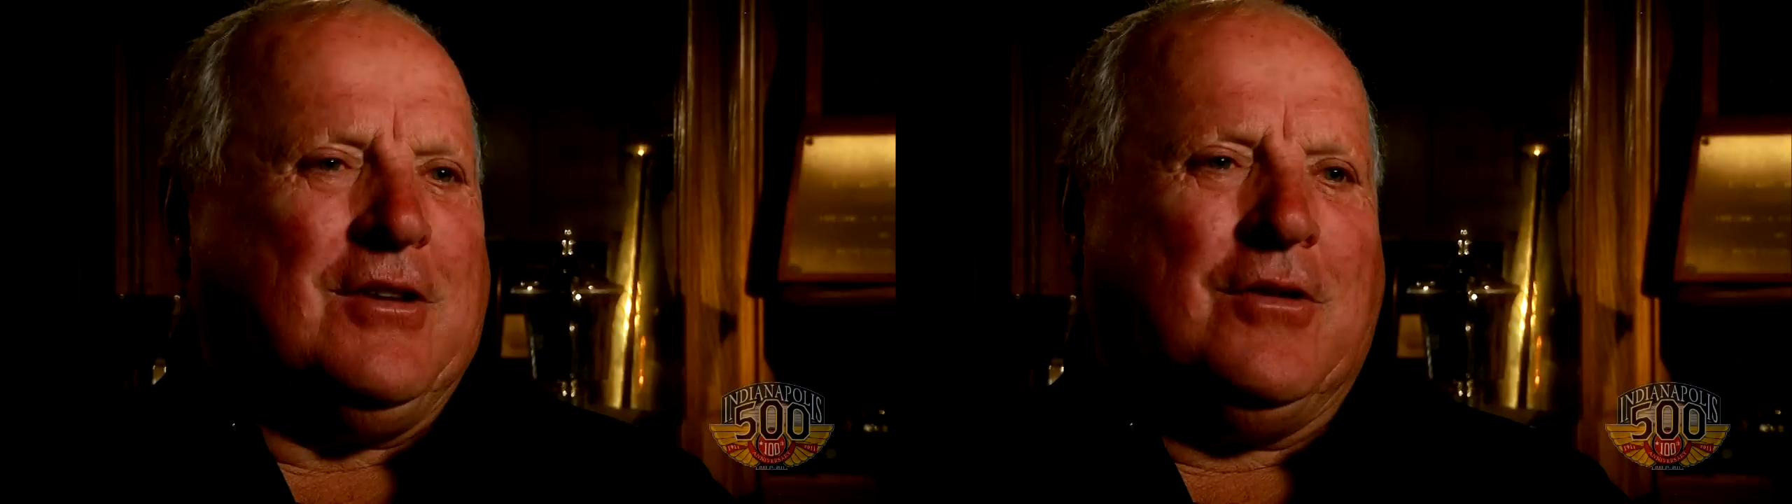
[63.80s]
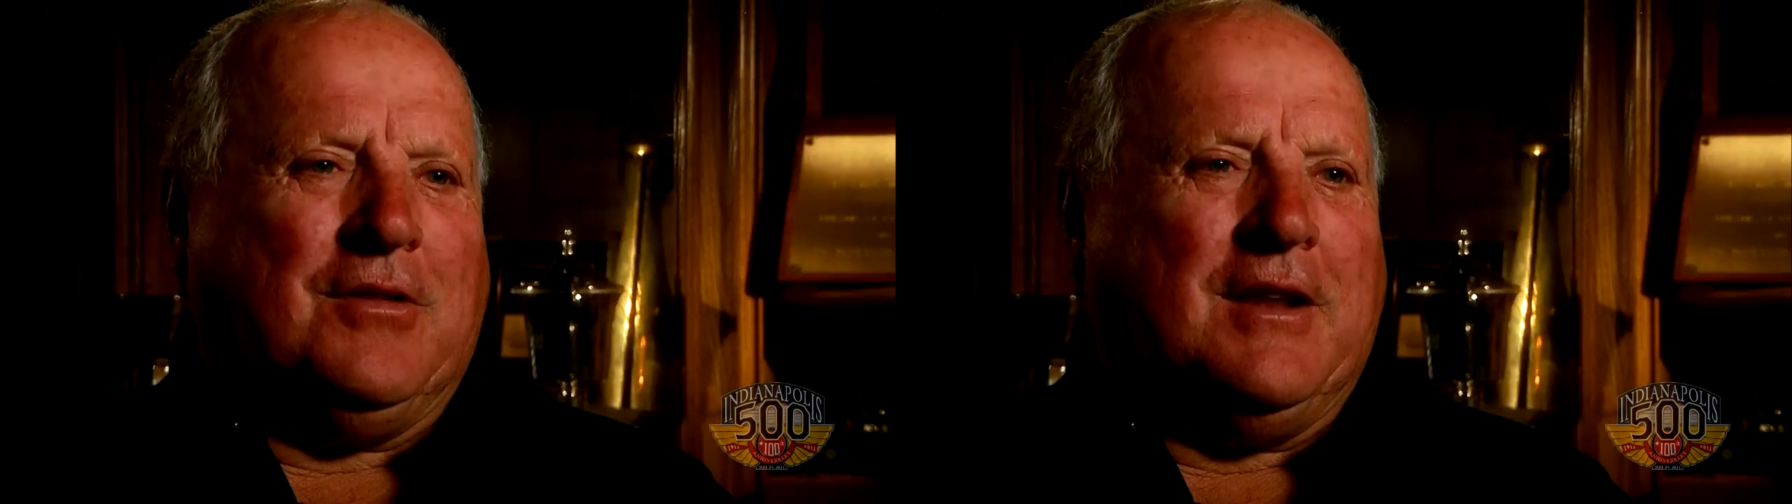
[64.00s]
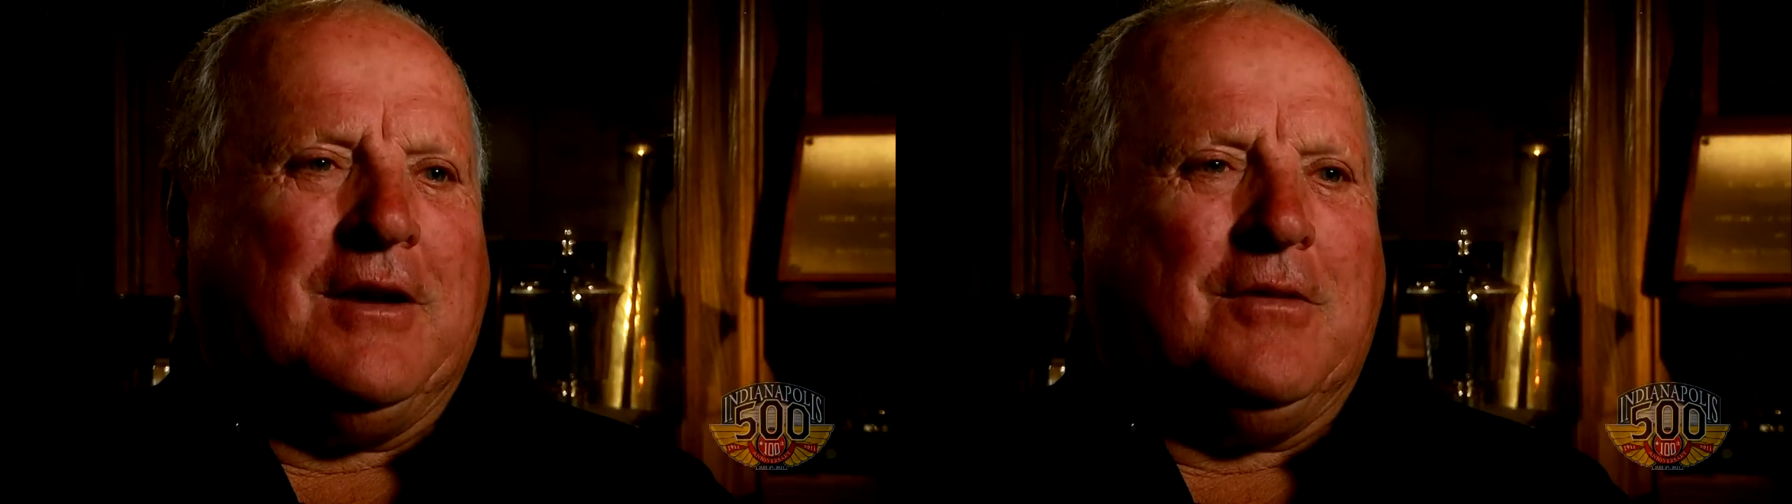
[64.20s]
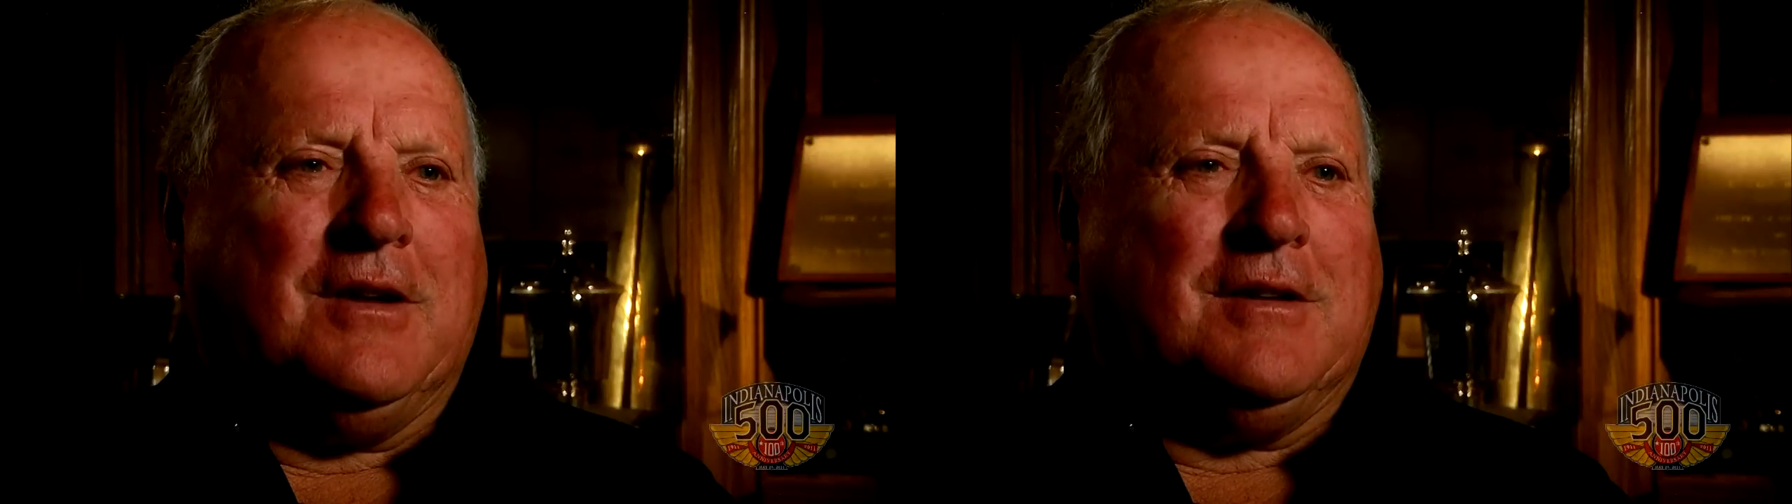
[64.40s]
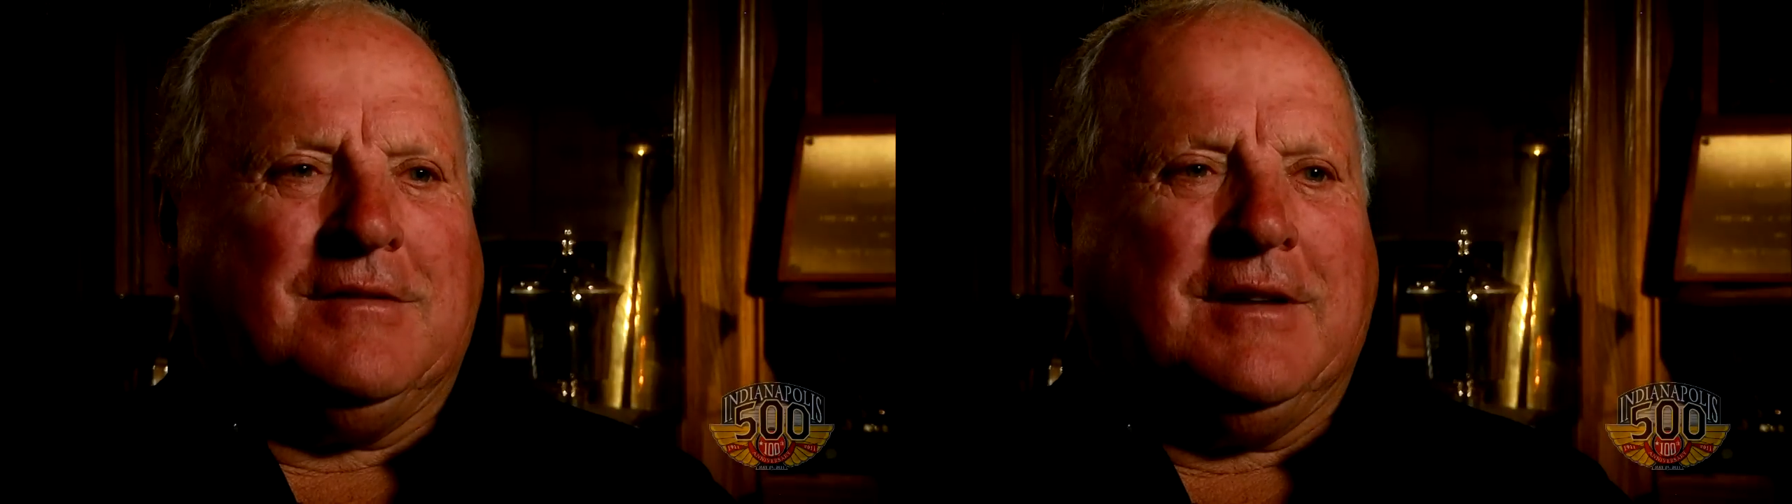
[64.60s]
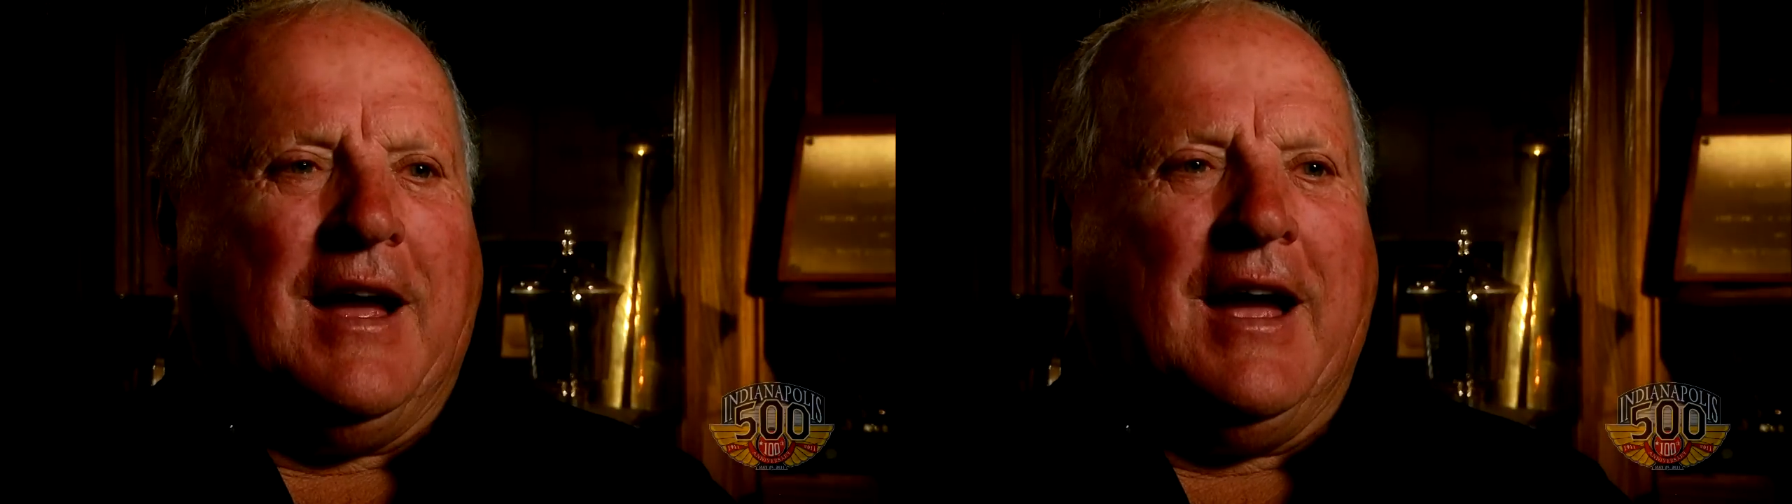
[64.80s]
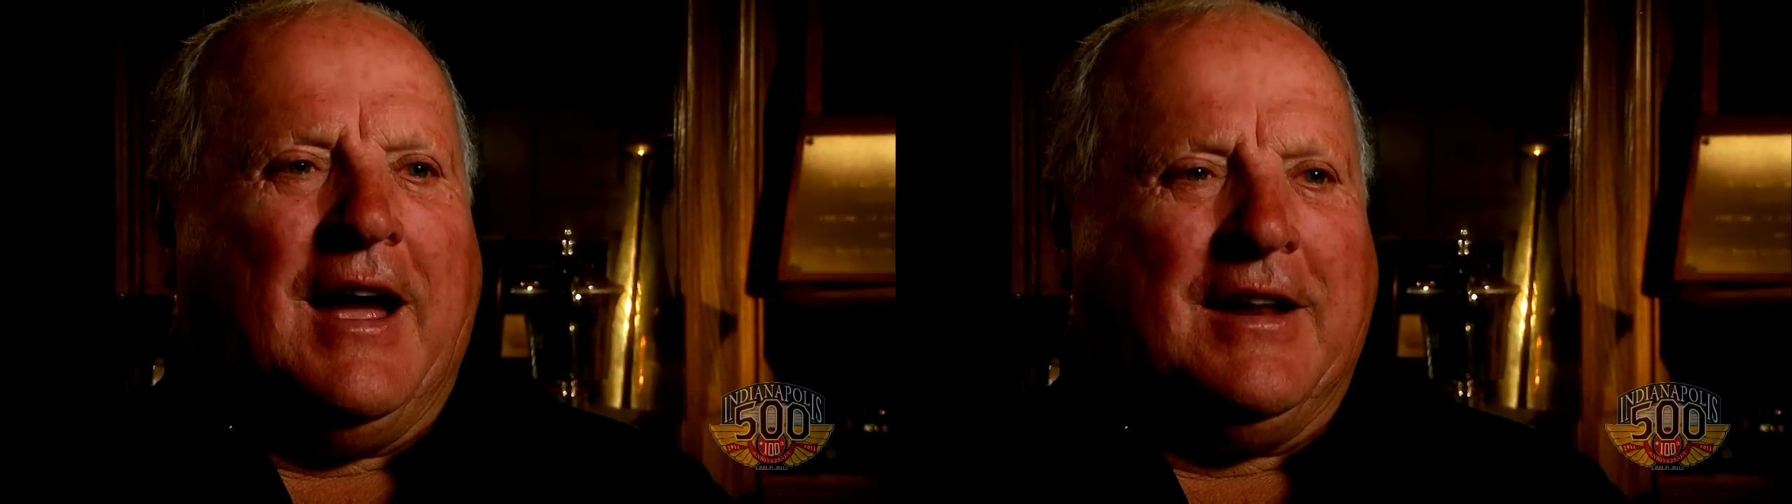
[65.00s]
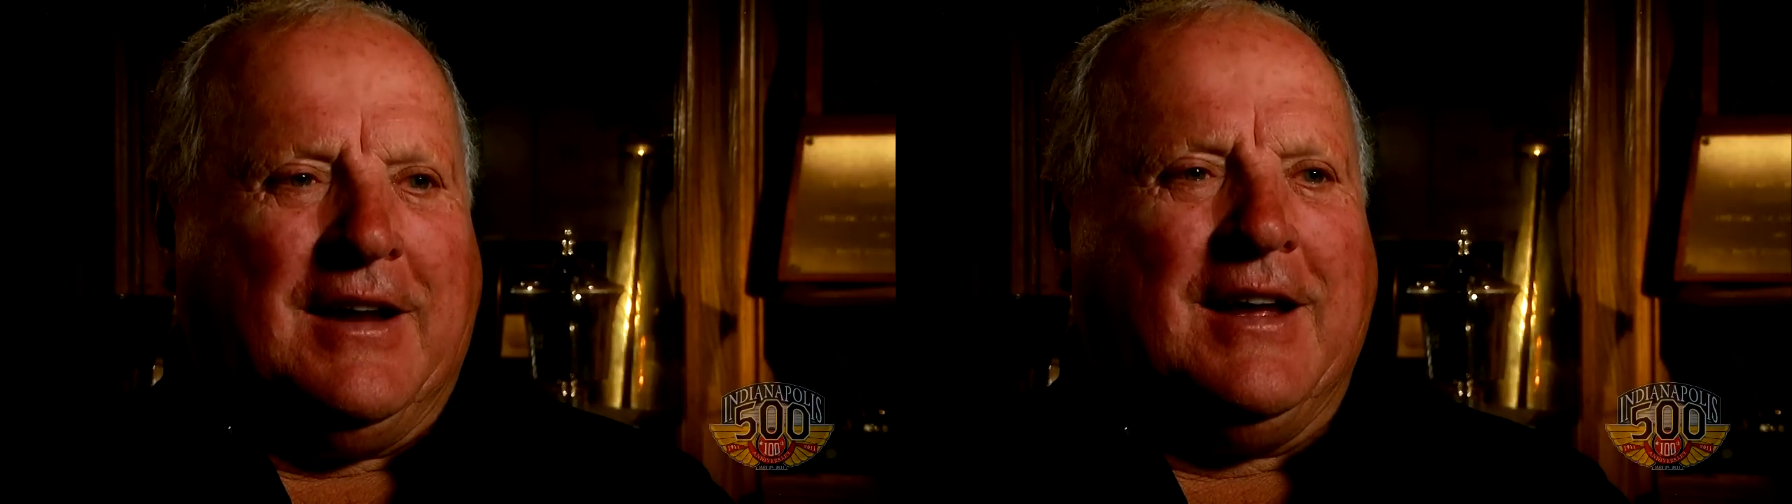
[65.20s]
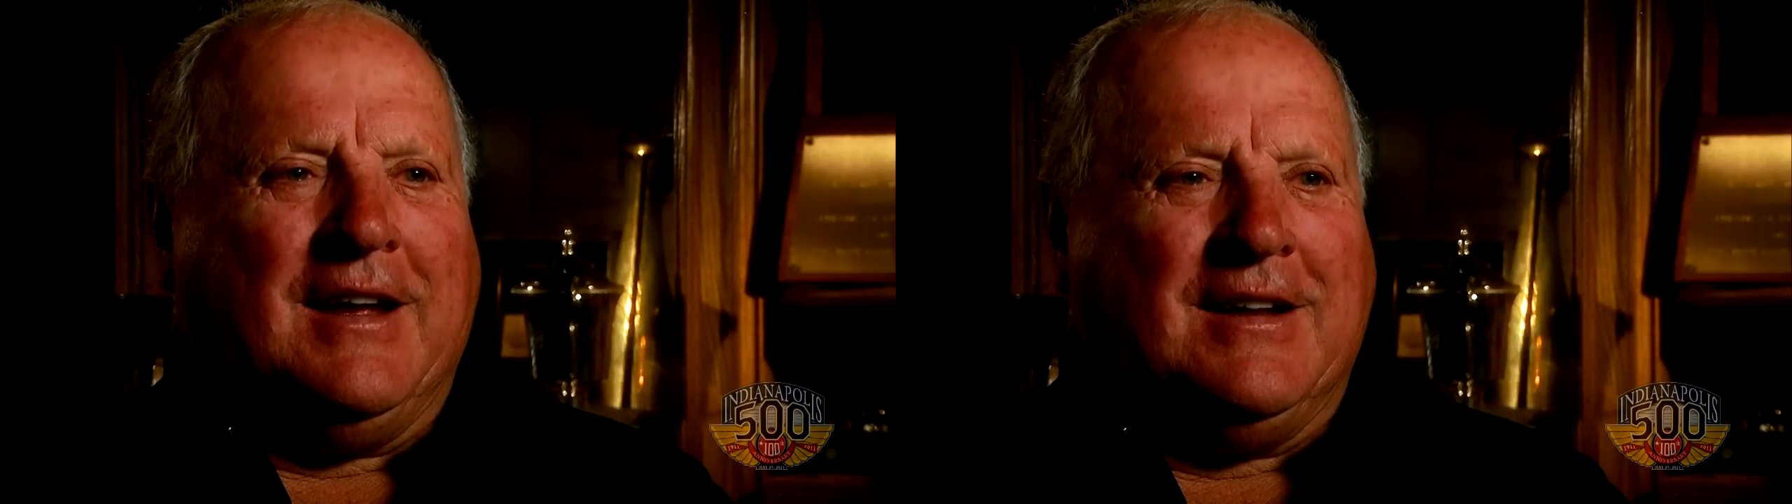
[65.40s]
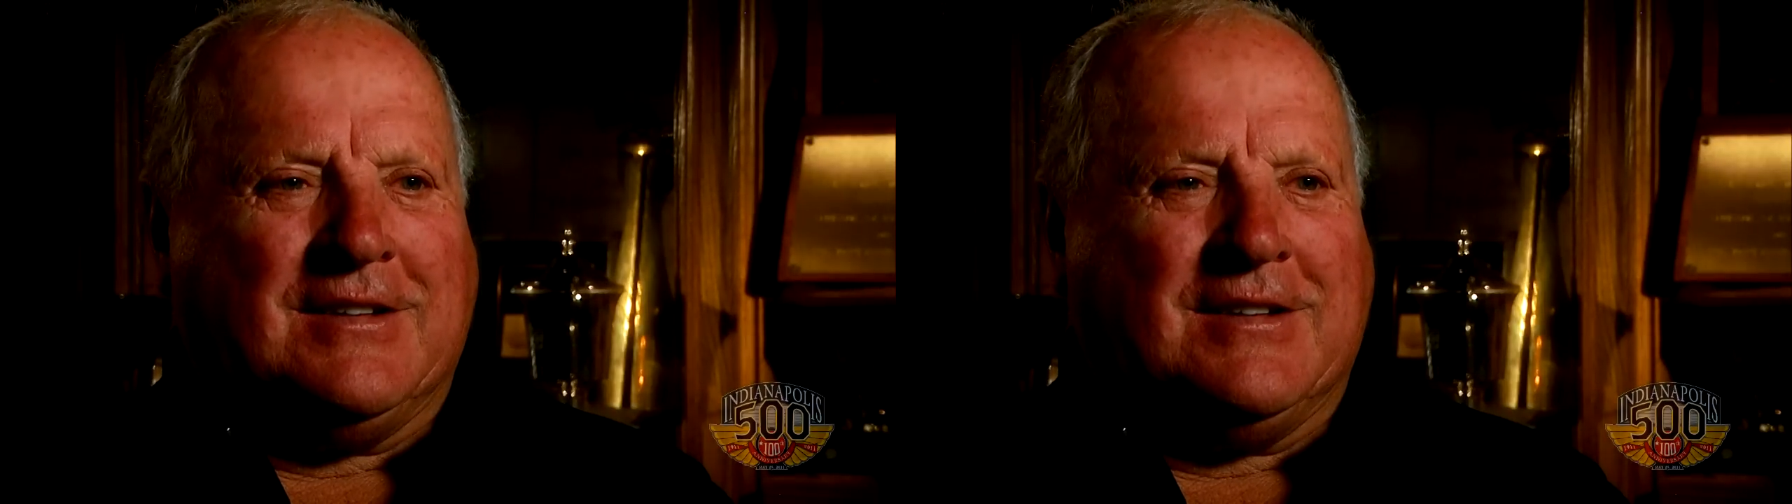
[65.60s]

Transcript: so then it went nine, eight,